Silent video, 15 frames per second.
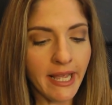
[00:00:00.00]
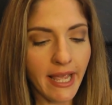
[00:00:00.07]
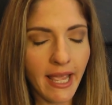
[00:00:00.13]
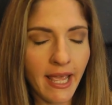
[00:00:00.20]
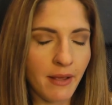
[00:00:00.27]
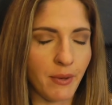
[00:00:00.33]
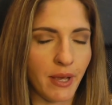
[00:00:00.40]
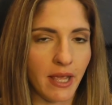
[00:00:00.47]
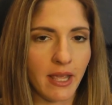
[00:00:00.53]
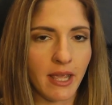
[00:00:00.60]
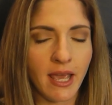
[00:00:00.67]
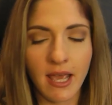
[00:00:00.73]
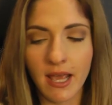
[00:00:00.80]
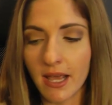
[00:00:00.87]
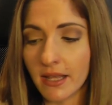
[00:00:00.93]
Anyway,
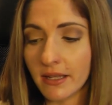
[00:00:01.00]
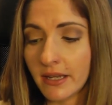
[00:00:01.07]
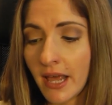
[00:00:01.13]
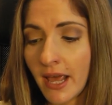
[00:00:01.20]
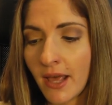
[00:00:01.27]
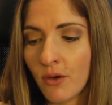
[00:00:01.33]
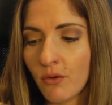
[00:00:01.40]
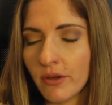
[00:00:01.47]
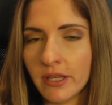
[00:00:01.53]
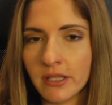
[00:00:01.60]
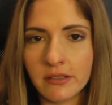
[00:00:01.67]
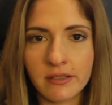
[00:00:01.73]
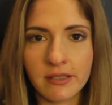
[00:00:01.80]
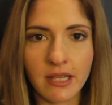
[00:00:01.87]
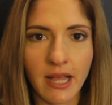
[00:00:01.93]
and now
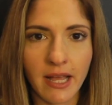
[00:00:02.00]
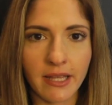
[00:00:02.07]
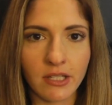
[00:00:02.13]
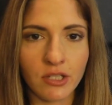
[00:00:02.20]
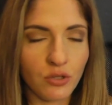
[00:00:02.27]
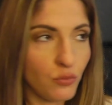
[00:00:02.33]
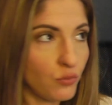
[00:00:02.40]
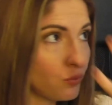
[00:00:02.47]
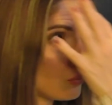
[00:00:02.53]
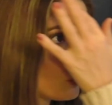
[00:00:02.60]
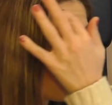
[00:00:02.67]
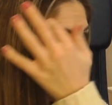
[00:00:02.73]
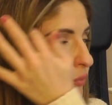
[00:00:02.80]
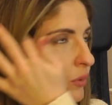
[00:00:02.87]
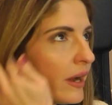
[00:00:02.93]
it's like
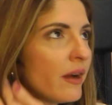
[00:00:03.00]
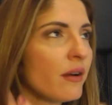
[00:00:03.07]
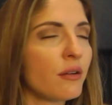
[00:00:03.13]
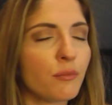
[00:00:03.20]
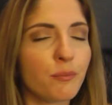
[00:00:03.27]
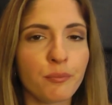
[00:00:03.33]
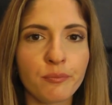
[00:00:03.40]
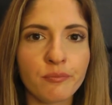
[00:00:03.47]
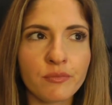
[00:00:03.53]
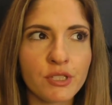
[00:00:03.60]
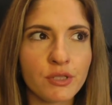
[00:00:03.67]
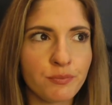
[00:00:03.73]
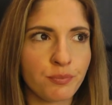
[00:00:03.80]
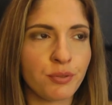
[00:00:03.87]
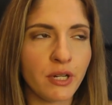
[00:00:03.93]
you wear
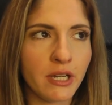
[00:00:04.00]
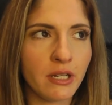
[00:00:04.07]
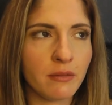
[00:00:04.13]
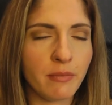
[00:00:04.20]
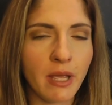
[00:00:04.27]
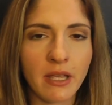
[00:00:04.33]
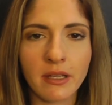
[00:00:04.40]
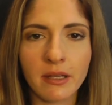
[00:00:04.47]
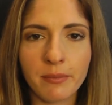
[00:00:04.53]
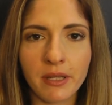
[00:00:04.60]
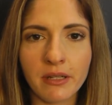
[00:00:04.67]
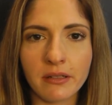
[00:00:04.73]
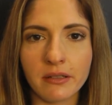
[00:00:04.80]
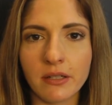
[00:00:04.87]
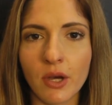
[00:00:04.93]
spring makeup
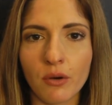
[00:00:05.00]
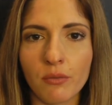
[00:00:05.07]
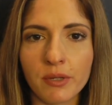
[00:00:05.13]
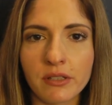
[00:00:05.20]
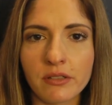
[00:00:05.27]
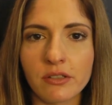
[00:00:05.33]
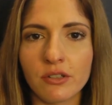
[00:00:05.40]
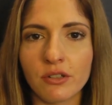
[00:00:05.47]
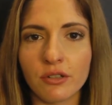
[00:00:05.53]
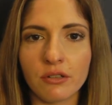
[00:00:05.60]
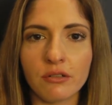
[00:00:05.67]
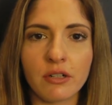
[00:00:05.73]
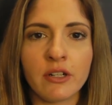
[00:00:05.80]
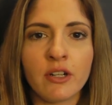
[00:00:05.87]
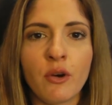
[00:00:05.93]
and no because
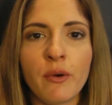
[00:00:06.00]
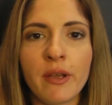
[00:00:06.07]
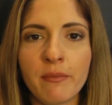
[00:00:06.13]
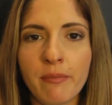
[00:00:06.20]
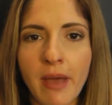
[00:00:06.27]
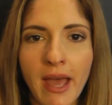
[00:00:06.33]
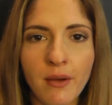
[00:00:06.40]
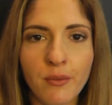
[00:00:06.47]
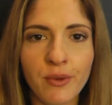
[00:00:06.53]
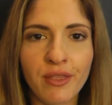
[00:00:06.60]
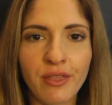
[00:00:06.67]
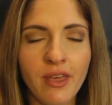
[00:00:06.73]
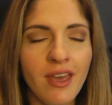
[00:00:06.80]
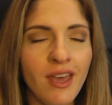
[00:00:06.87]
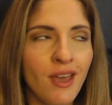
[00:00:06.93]
you're going back
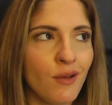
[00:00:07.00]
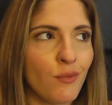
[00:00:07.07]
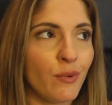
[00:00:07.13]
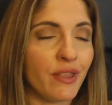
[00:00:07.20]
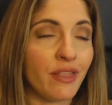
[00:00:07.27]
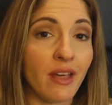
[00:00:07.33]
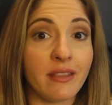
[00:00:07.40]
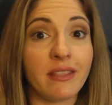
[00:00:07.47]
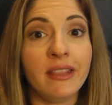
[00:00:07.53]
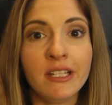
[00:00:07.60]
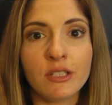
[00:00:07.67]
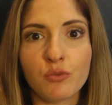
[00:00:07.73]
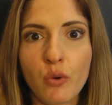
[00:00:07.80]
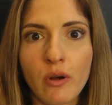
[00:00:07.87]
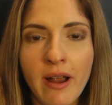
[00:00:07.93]
with with at
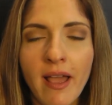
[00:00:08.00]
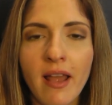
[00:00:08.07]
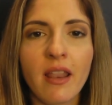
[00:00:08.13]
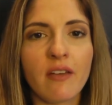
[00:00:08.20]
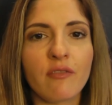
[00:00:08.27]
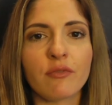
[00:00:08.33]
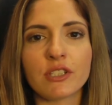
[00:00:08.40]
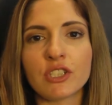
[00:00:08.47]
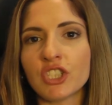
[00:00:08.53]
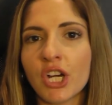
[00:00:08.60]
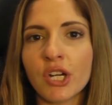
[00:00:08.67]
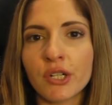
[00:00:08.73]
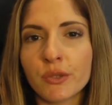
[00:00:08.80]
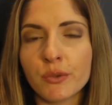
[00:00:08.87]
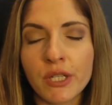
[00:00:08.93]
least where I live with
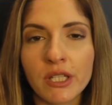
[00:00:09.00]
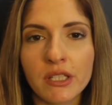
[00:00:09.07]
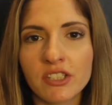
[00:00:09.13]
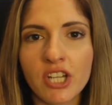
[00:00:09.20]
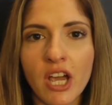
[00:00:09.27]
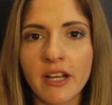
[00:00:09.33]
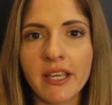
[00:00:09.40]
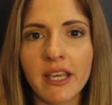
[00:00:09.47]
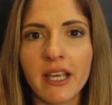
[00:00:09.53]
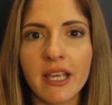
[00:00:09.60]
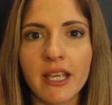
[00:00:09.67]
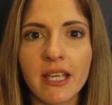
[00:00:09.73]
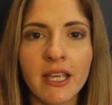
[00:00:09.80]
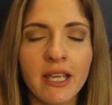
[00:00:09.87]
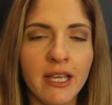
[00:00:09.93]
chunky
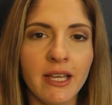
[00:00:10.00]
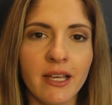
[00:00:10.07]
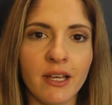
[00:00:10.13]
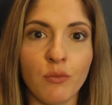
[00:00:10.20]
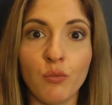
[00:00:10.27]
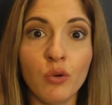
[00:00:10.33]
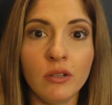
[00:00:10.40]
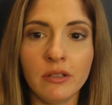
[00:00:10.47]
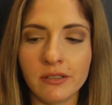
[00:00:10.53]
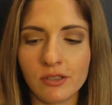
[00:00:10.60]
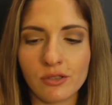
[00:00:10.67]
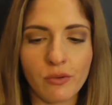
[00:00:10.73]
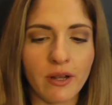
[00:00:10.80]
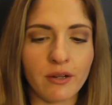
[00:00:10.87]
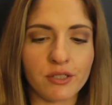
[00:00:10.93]
chunky uh, woolen
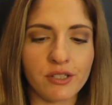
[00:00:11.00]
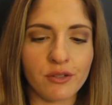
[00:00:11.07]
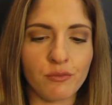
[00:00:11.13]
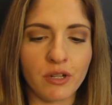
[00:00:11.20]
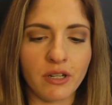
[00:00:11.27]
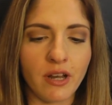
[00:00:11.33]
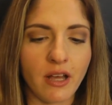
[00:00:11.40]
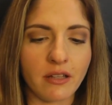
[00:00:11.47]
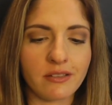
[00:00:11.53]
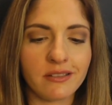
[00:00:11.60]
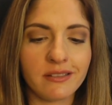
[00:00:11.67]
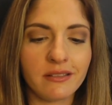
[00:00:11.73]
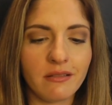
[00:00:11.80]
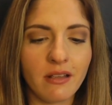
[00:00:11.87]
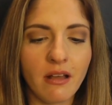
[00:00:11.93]
sweaters and
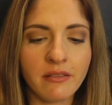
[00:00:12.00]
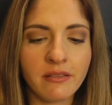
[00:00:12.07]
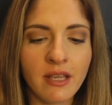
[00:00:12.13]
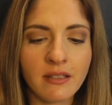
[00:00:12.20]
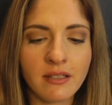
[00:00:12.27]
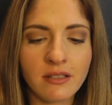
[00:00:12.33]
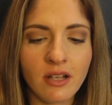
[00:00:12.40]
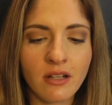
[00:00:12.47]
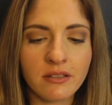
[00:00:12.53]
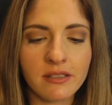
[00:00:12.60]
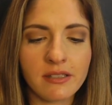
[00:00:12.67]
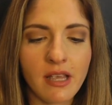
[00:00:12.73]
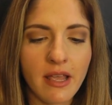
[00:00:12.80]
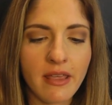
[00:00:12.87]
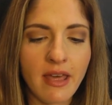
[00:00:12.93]
whatnot this is all to
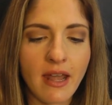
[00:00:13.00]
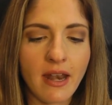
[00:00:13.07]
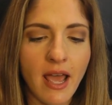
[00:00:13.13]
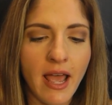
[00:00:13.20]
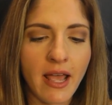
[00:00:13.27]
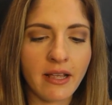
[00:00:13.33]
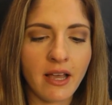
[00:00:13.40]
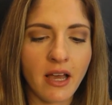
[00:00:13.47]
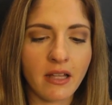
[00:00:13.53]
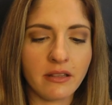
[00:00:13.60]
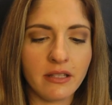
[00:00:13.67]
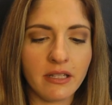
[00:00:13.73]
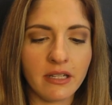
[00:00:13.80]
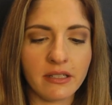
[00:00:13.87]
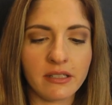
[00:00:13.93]
say that I
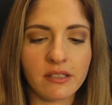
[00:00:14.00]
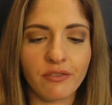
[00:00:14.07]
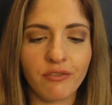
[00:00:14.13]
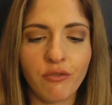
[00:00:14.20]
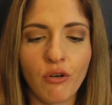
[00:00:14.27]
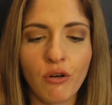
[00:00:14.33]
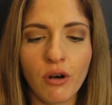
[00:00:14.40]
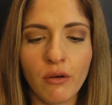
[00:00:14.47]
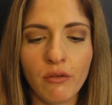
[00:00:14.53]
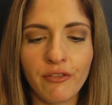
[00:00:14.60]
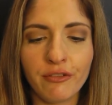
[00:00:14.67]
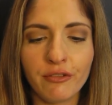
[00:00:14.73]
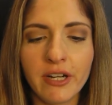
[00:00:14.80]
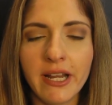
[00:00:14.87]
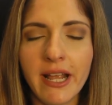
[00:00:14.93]
got this
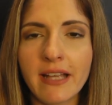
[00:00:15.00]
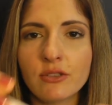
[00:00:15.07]
403